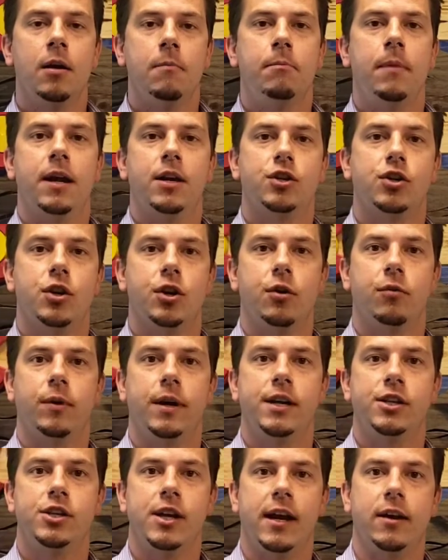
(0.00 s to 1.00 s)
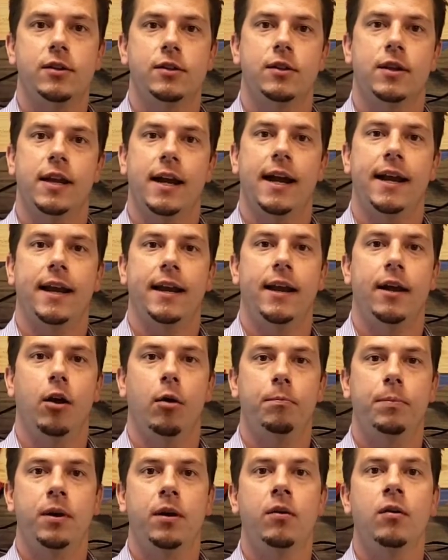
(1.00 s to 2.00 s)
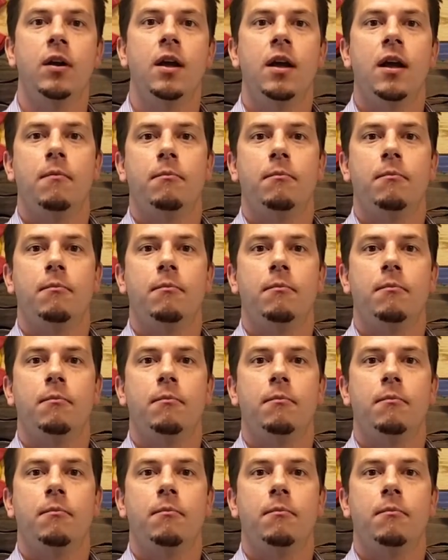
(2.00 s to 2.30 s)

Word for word: make sure you reach out so that I can help you.